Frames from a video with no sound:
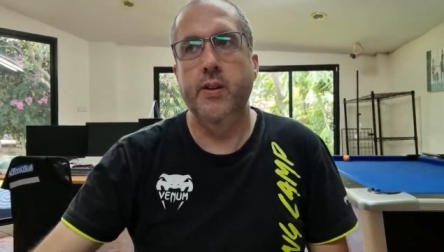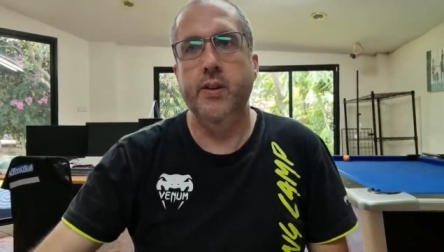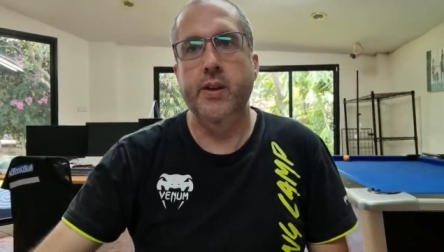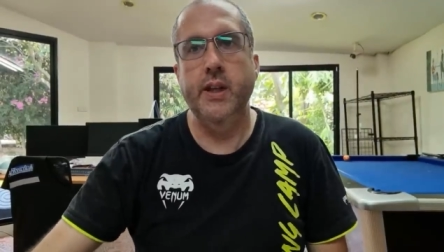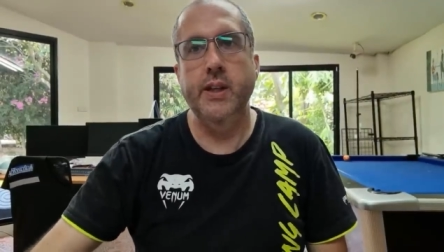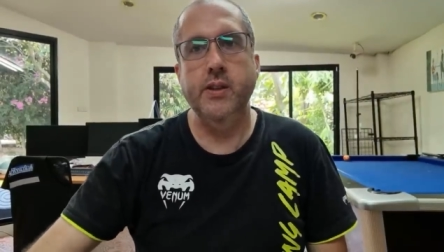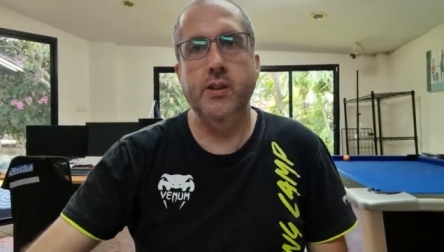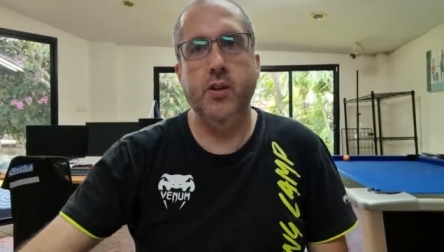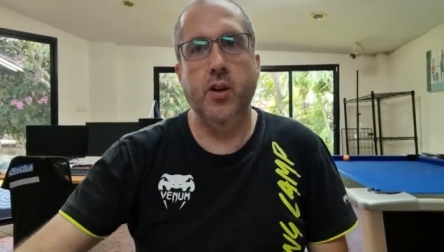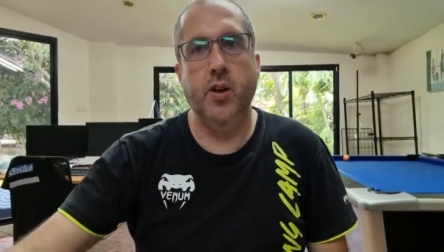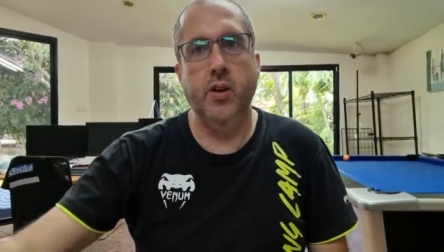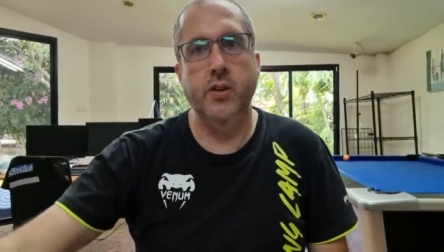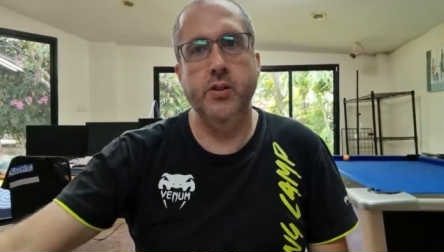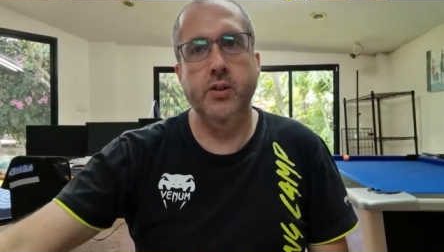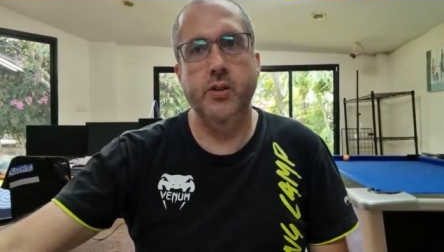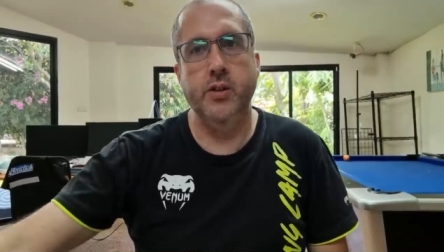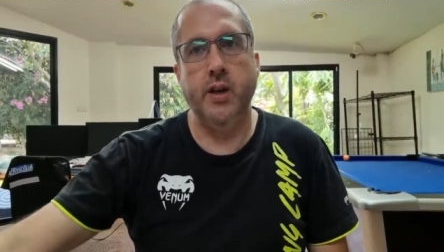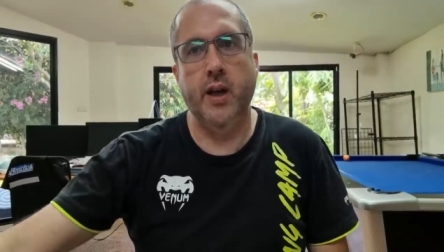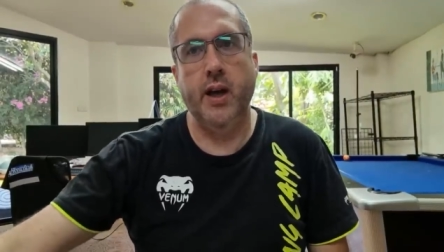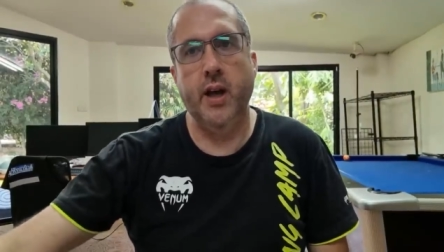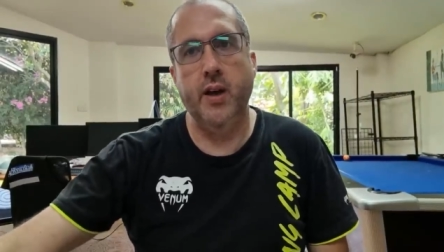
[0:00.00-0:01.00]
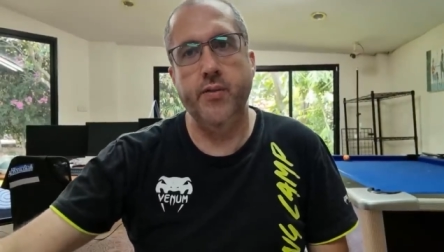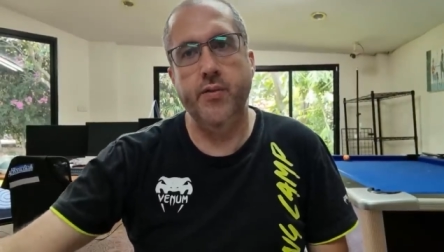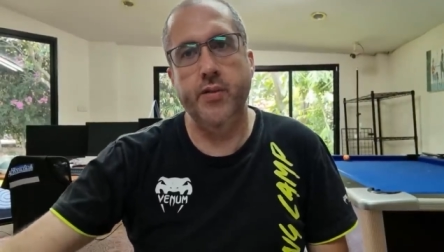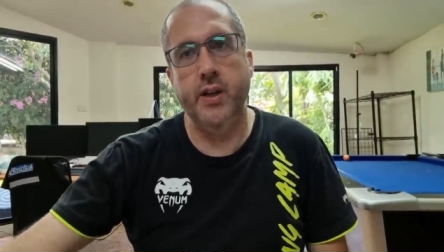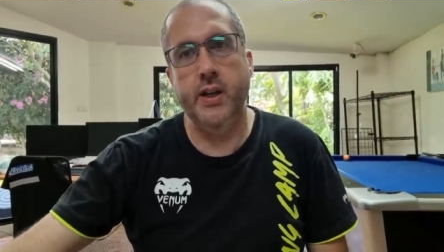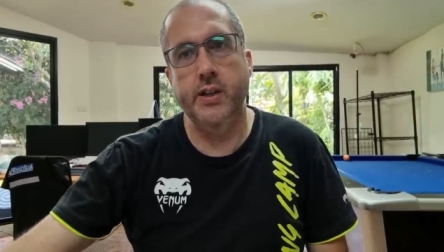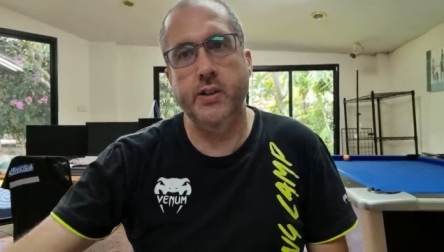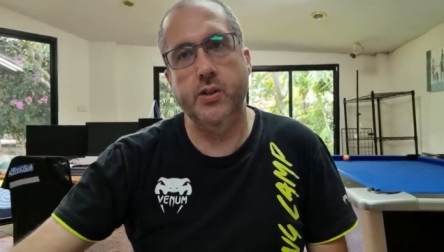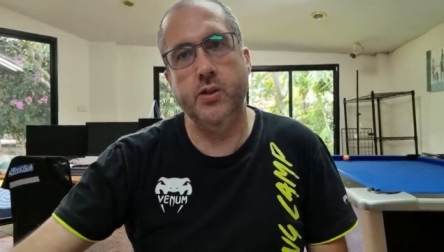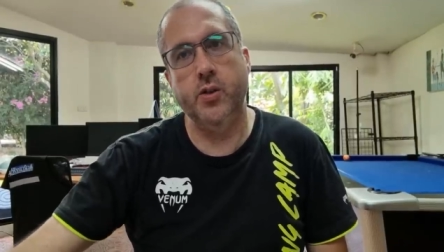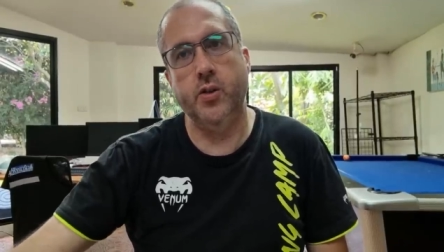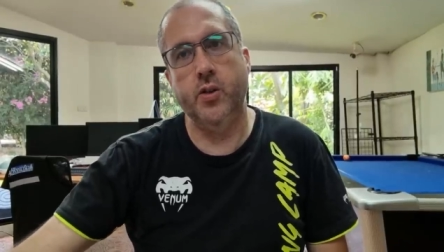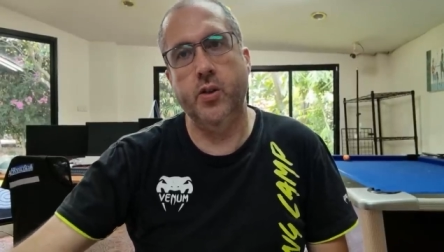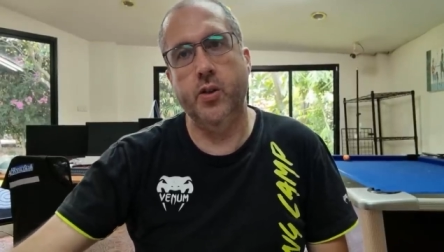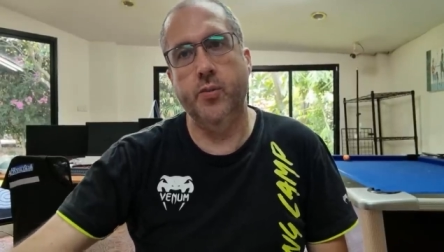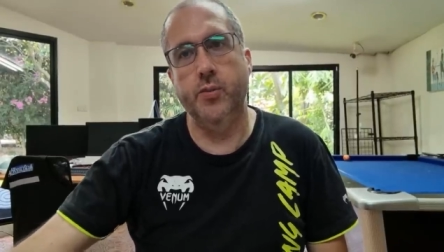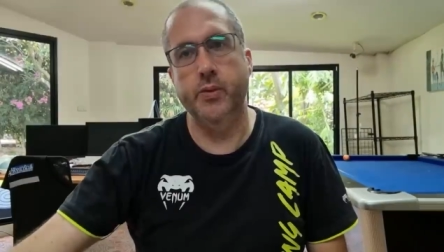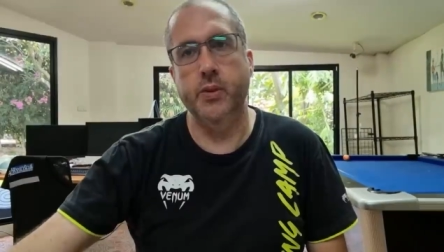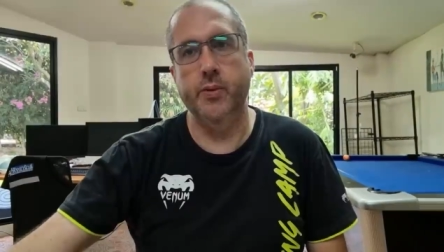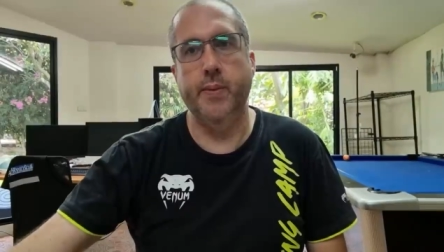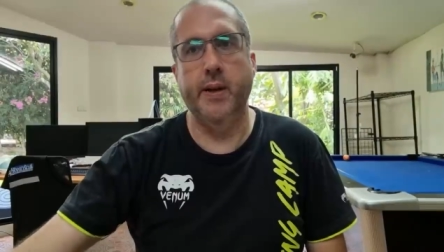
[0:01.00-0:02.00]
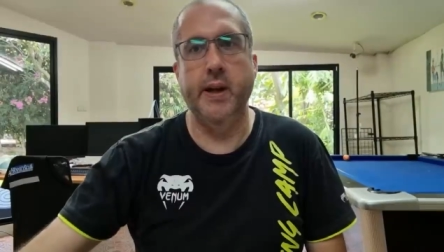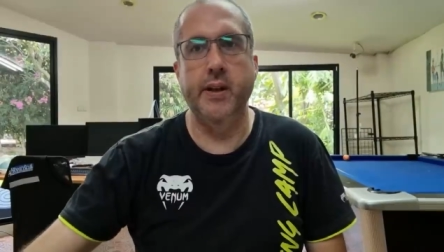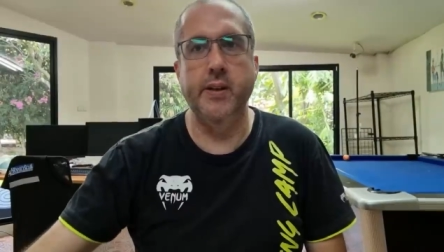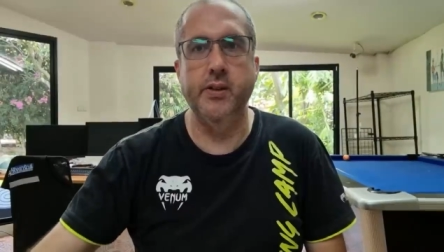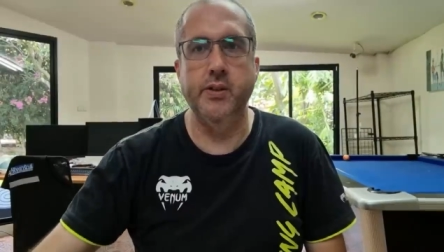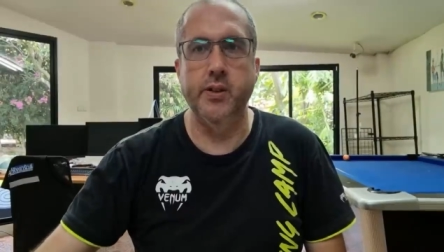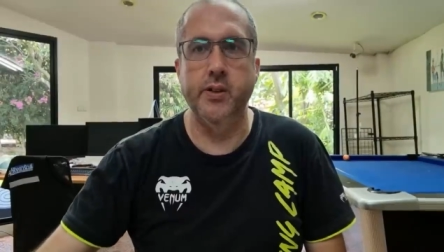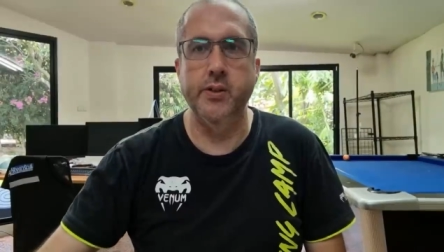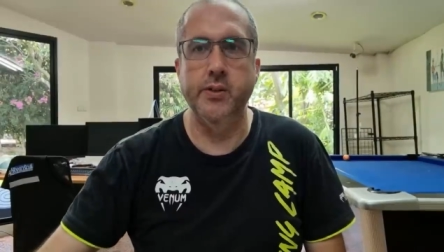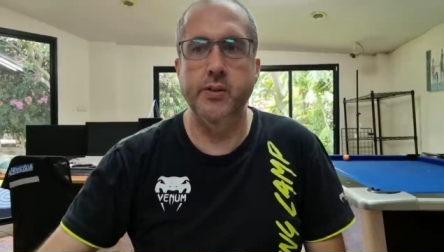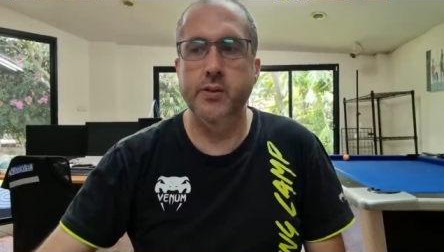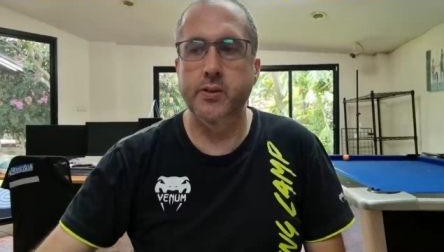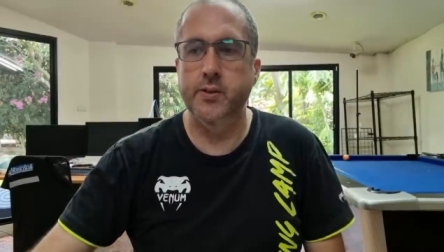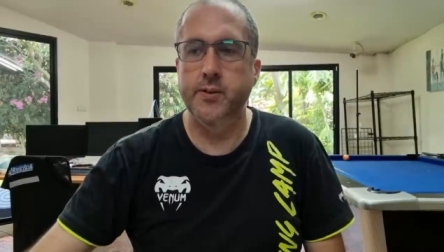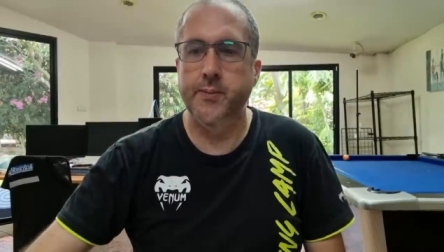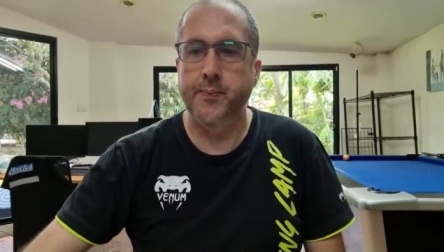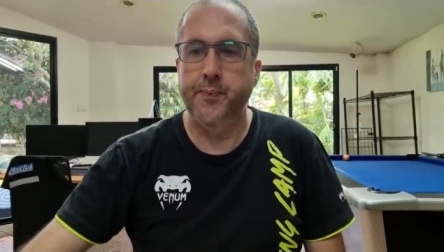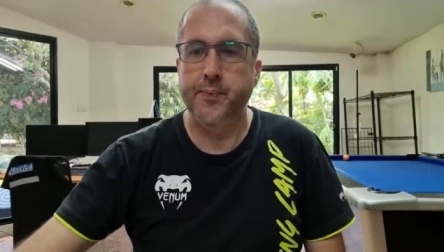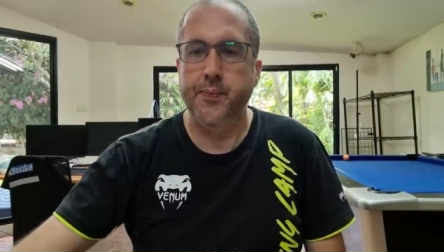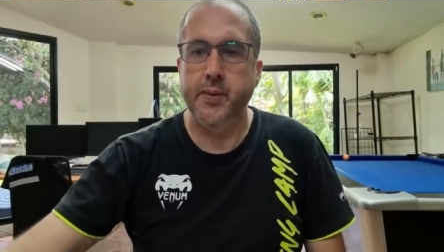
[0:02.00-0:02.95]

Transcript: These guys aren't really sucking up to managers.